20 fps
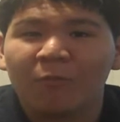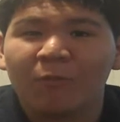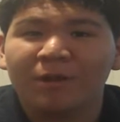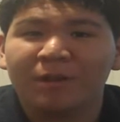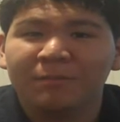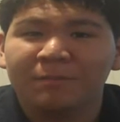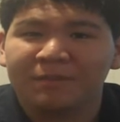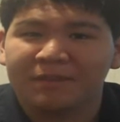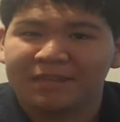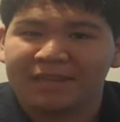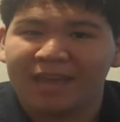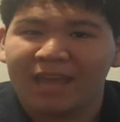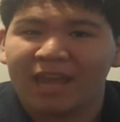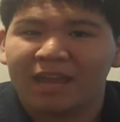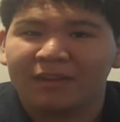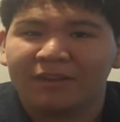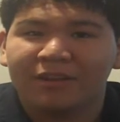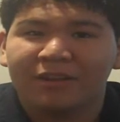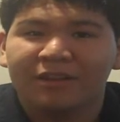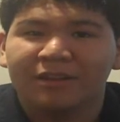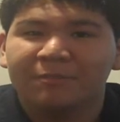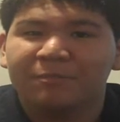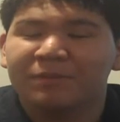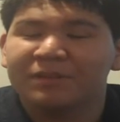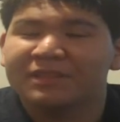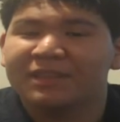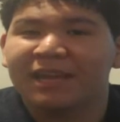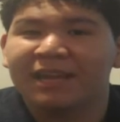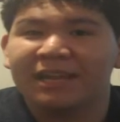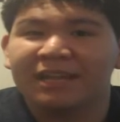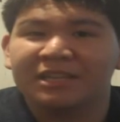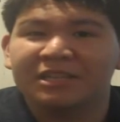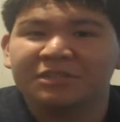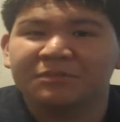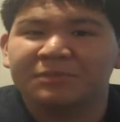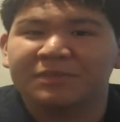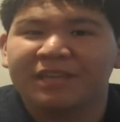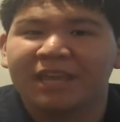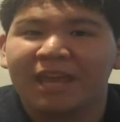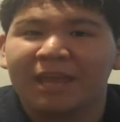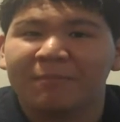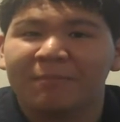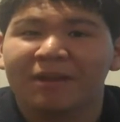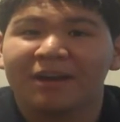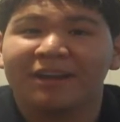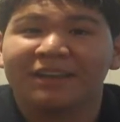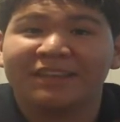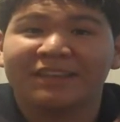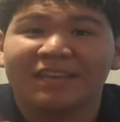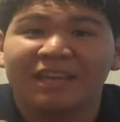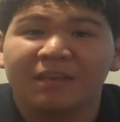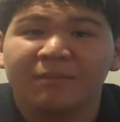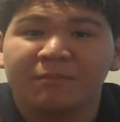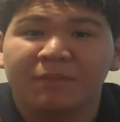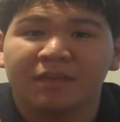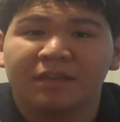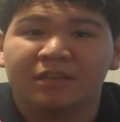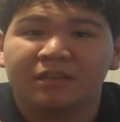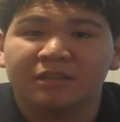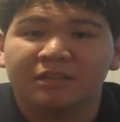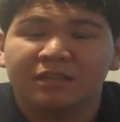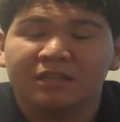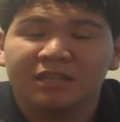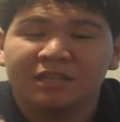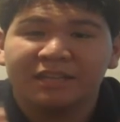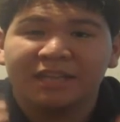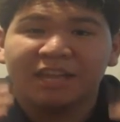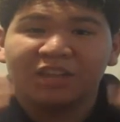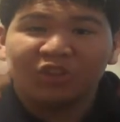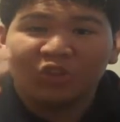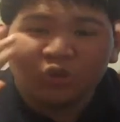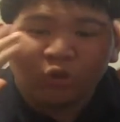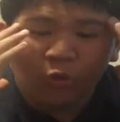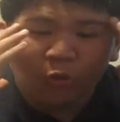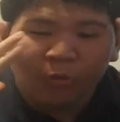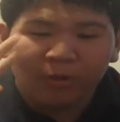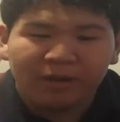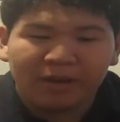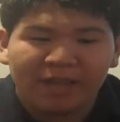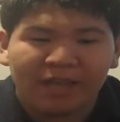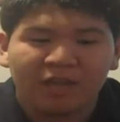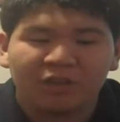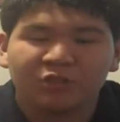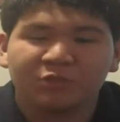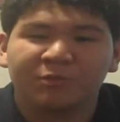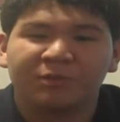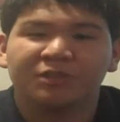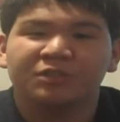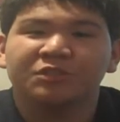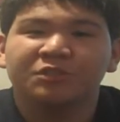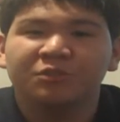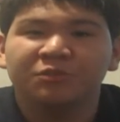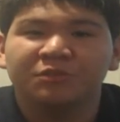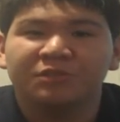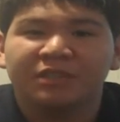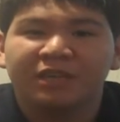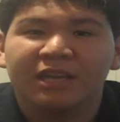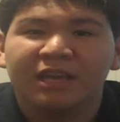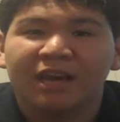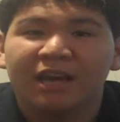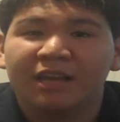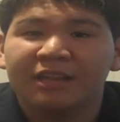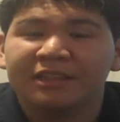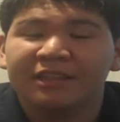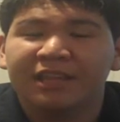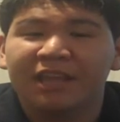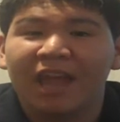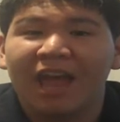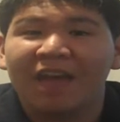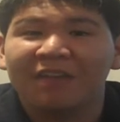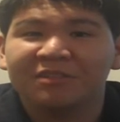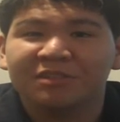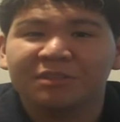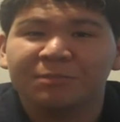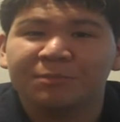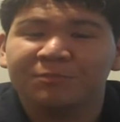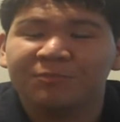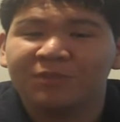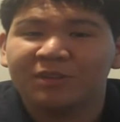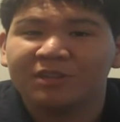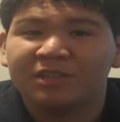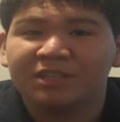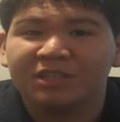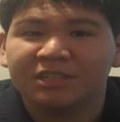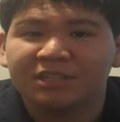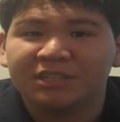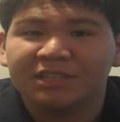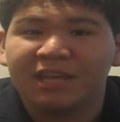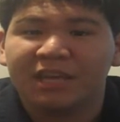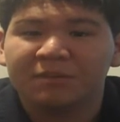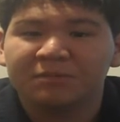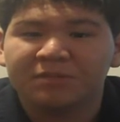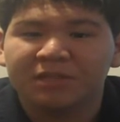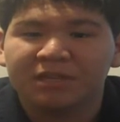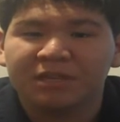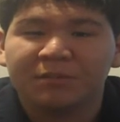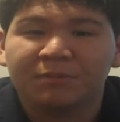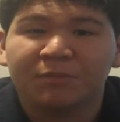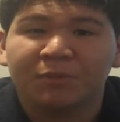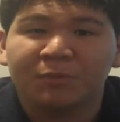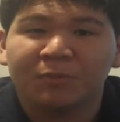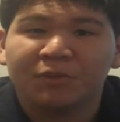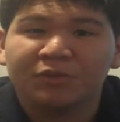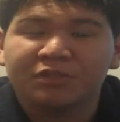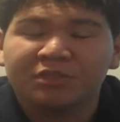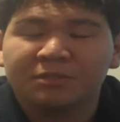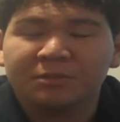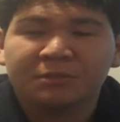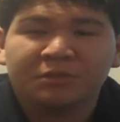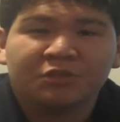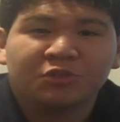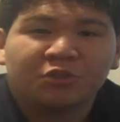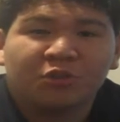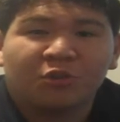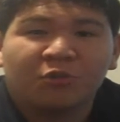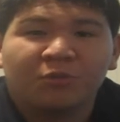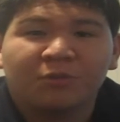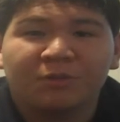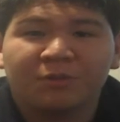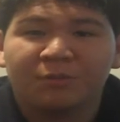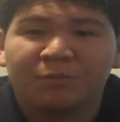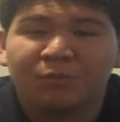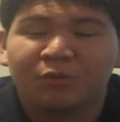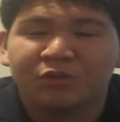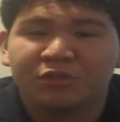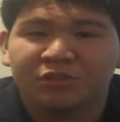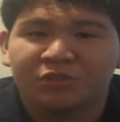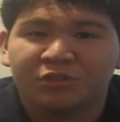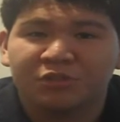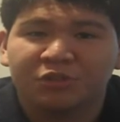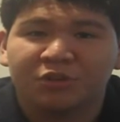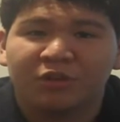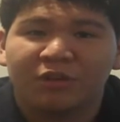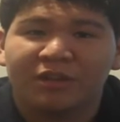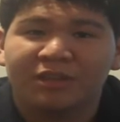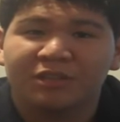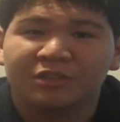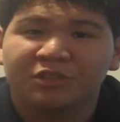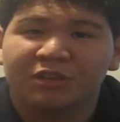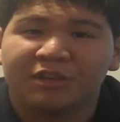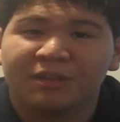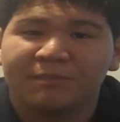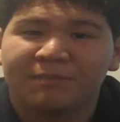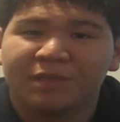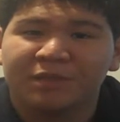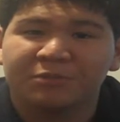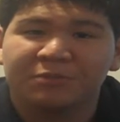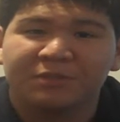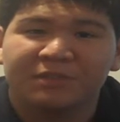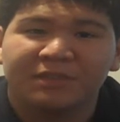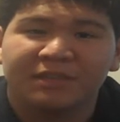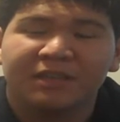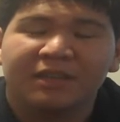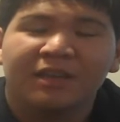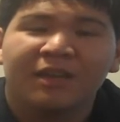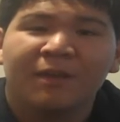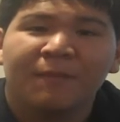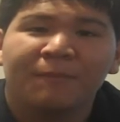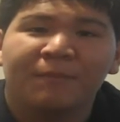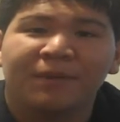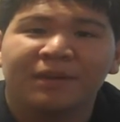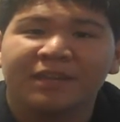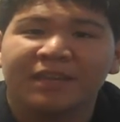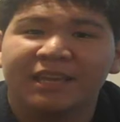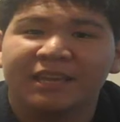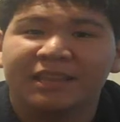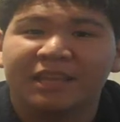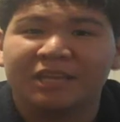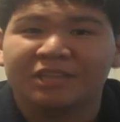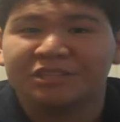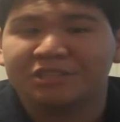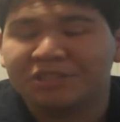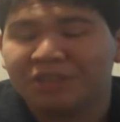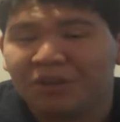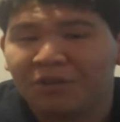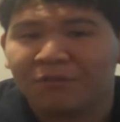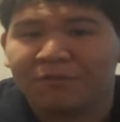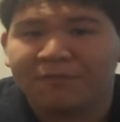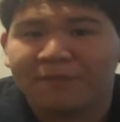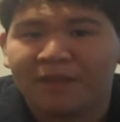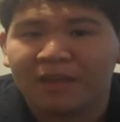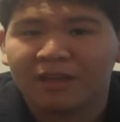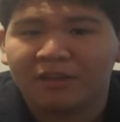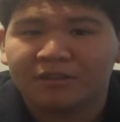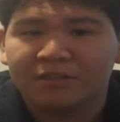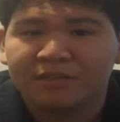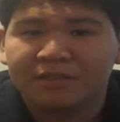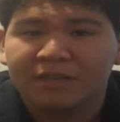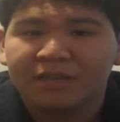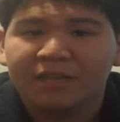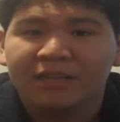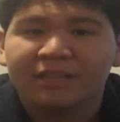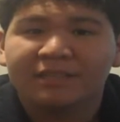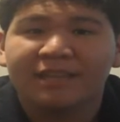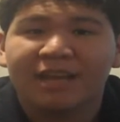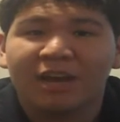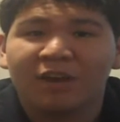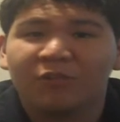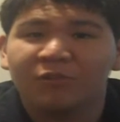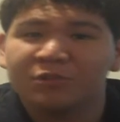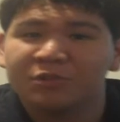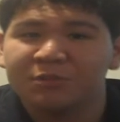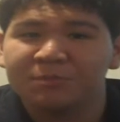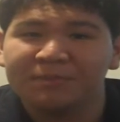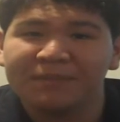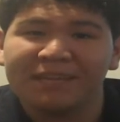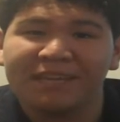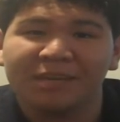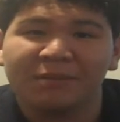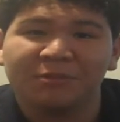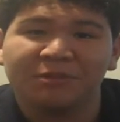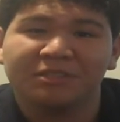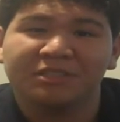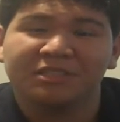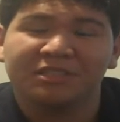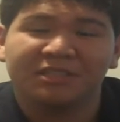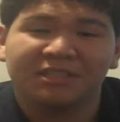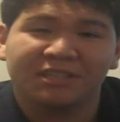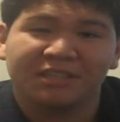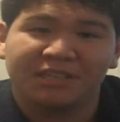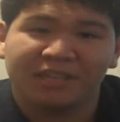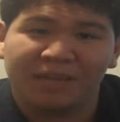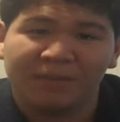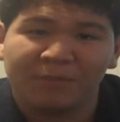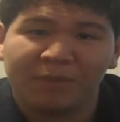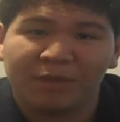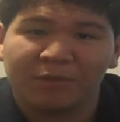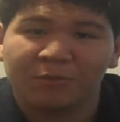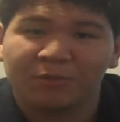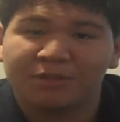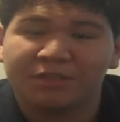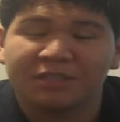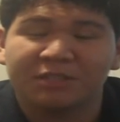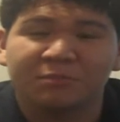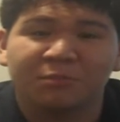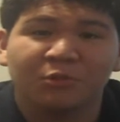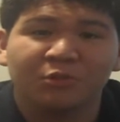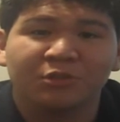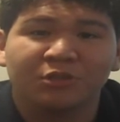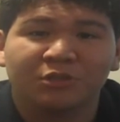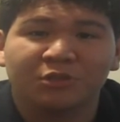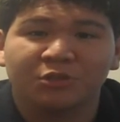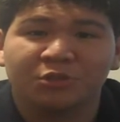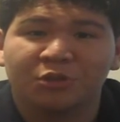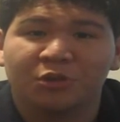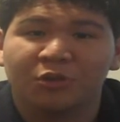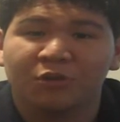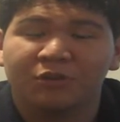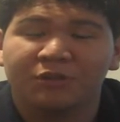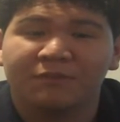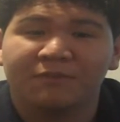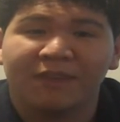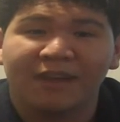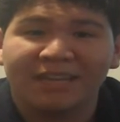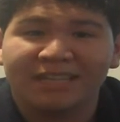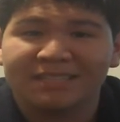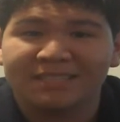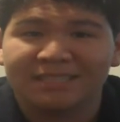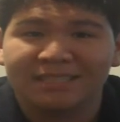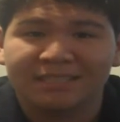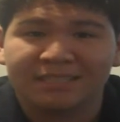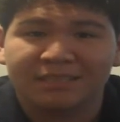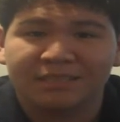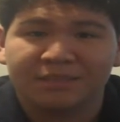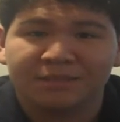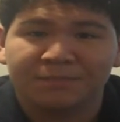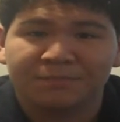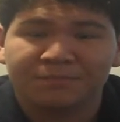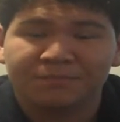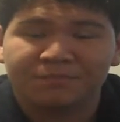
when it began, but then it just became a gimmick that no one else wanted to use. They have some really good games on it, but most of them control with motion control, and they try their best with it, but yet they still failed. Now, to me, it was just a gimmick with these motion control devices.